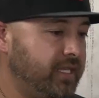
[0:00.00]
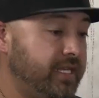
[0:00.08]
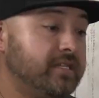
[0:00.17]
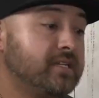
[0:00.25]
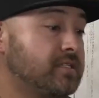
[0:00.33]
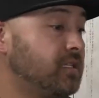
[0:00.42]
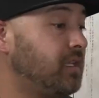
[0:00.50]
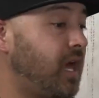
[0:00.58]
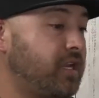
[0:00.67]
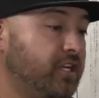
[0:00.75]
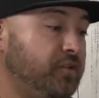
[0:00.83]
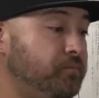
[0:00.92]
he does a lot
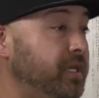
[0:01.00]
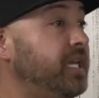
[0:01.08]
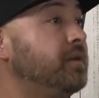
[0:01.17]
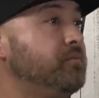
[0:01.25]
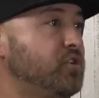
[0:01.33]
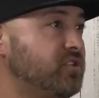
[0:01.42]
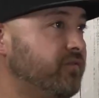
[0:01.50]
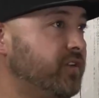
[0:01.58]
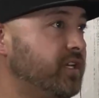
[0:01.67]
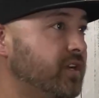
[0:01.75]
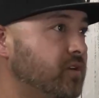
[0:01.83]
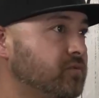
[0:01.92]
of big music
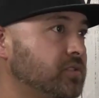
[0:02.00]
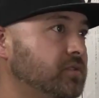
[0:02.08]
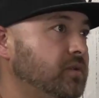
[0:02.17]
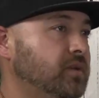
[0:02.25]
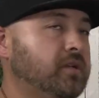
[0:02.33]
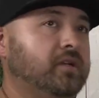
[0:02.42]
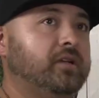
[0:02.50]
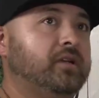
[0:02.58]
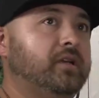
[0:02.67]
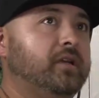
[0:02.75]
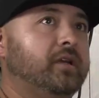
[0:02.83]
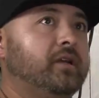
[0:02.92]
videos.
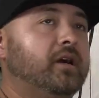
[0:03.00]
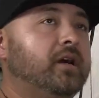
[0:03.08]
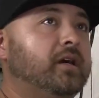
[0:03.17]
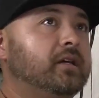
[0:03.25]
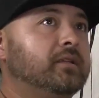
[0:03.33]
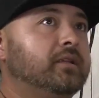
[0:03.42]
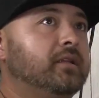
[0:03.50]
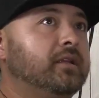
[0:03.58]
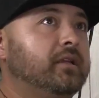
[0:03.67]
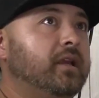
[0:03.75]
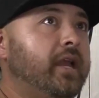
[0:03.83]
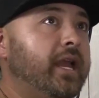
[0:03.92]
Uh,
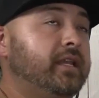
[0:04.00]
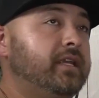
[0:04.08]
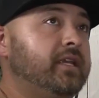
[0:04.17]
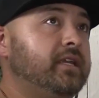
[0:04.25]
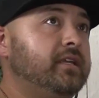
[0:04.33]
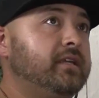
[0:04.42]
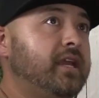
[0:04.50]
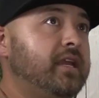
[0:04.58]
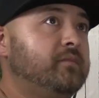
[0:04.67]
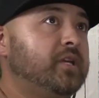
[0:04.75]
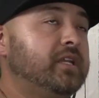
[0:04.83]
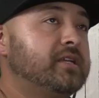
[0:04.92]
and he came
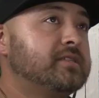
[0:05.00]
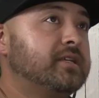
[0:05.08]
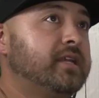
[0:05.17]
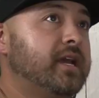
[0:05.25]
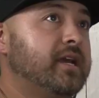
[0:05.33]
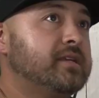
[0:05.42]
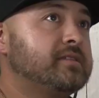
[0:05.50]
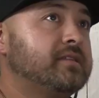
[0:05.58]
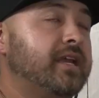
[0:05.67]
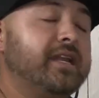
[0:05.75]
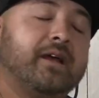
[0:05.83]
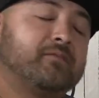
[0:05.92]
in as a guest,
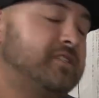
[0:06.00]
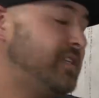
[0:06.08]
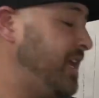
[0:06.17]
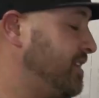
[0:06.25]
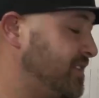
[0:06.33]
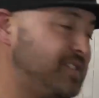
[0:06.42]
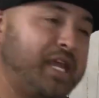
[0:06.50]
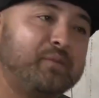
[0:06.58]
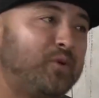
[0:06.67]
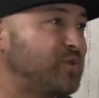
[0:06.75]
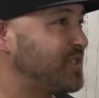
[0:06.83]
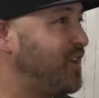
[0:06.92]
and I was saying the same
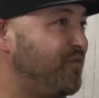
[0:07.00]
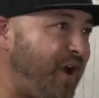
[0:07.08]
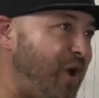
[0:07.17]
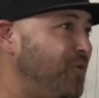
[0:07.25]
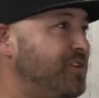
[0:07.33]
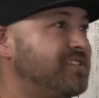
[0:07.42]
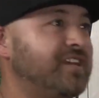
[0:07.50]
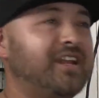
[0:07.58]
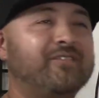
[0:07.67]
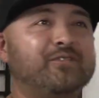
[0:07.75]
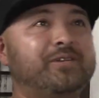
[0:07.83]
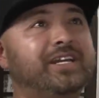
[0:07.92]
old stuff I always said
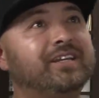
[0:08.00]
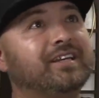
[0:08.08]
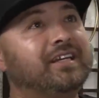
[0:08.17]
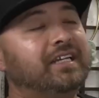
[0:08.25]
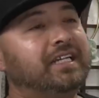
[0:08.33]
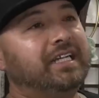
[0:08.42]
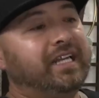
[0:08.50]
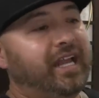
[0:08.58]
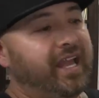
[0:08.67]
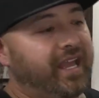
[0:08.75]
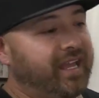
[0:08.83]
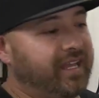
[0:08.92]
every week.
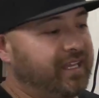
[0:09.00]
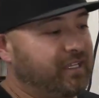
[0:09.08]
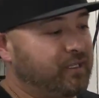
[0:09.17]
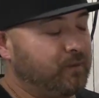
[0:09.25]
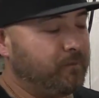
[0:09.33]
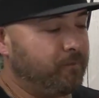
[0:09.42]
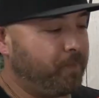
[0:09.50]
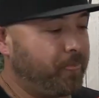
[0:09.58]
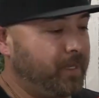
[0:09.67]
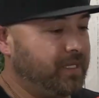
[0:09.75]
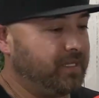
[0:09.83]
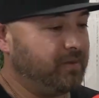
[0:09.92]
And
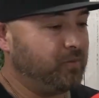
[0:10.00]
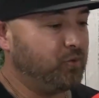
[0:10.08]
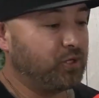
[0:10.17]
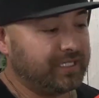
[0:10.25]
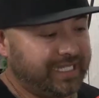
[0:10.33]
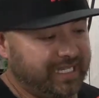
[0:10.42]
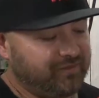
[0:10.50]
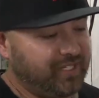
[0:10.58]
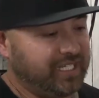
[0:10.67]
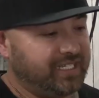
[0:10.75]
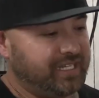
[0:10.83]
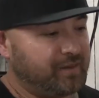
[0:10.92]
we're
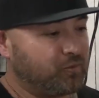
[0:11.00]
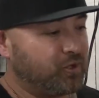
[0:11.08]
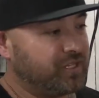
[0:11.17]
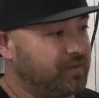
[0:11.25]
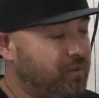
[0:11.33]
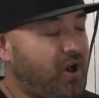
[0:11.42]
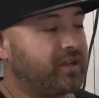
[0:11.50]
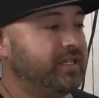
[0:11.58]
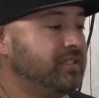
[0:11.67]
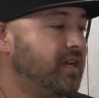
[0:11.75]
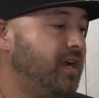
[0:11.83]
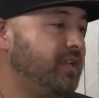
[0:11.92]
leaving, and we're in the parking
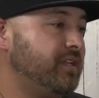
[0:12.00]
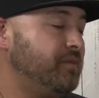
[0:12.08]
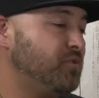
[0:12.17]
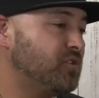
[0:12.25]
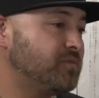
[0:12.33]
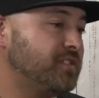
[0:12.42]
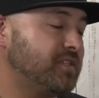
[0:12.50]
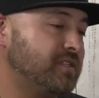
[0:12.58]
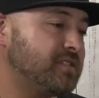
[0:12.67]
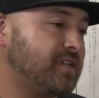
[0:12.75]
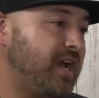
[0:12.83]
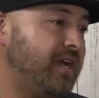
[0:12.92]
lot, and he pulls me to the
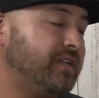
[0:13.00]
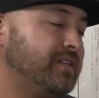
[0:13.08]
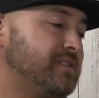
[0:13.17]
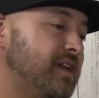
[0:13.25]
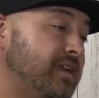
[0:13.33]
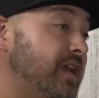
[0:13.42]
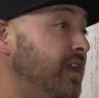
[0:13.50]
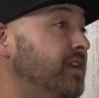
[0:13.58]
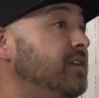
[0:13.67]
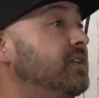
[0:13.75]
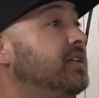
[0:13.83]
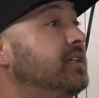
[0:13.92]
side, and he's like, "Hey,
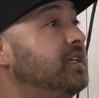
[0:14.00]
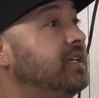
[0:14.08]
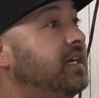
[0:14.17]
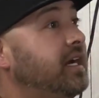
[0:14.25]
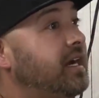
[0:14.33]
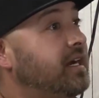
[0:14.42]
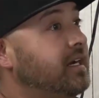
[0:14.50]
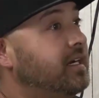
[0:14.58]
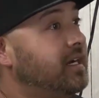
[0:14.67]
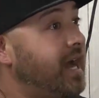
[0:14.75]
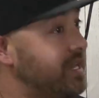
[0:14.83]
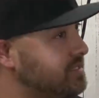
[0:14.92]
uh,
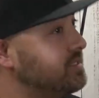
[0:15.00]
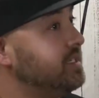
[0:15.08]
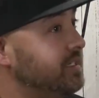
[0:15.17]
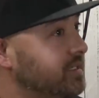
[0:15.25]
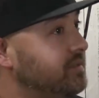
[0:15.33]
I see it.